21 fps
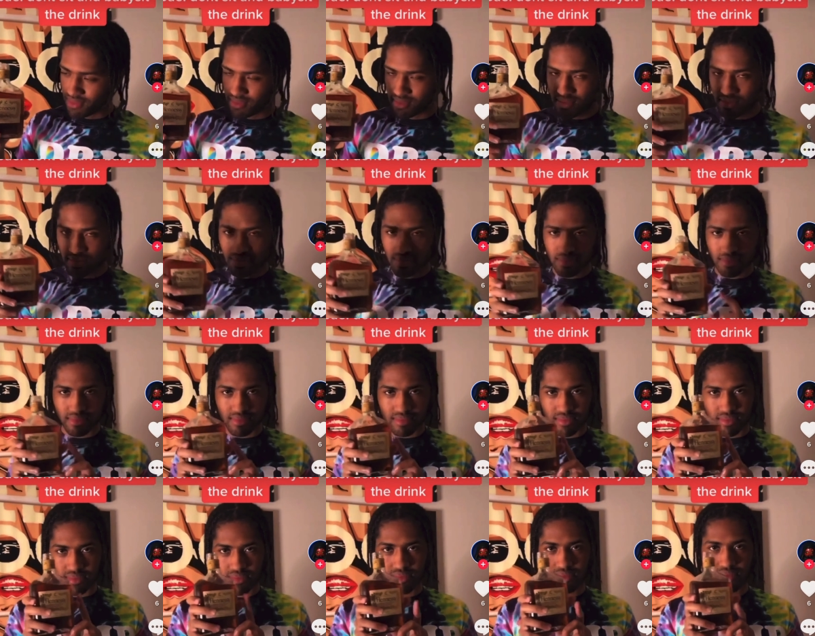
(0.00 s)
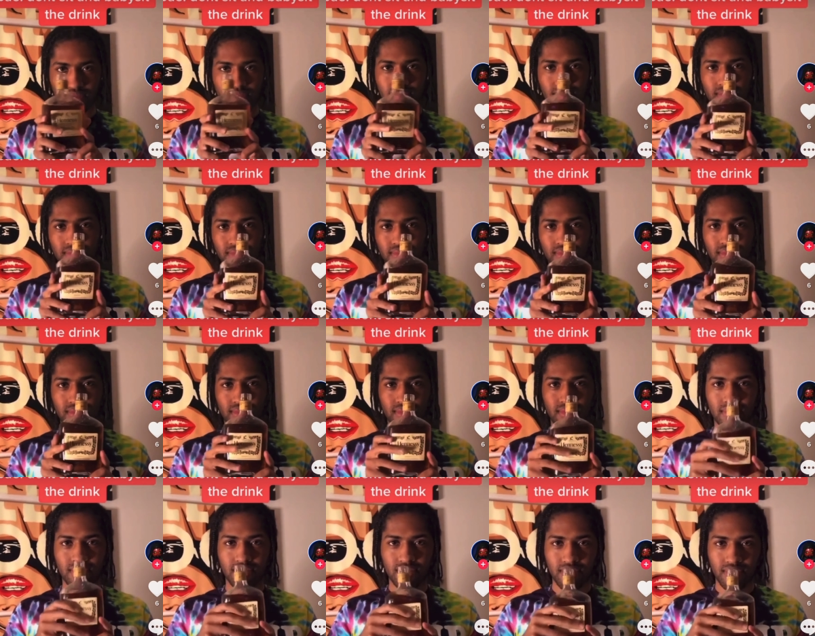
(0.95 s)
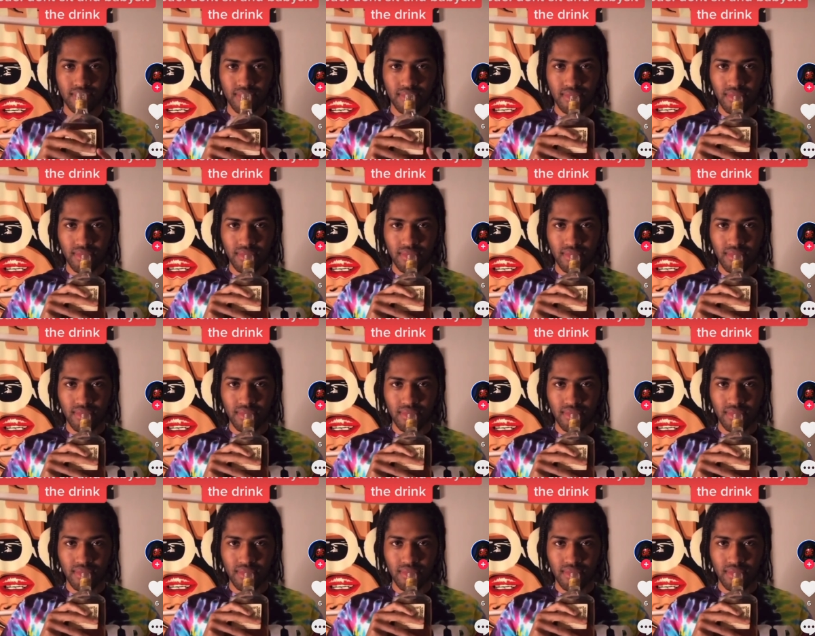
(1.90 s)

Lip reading: (no one is talking)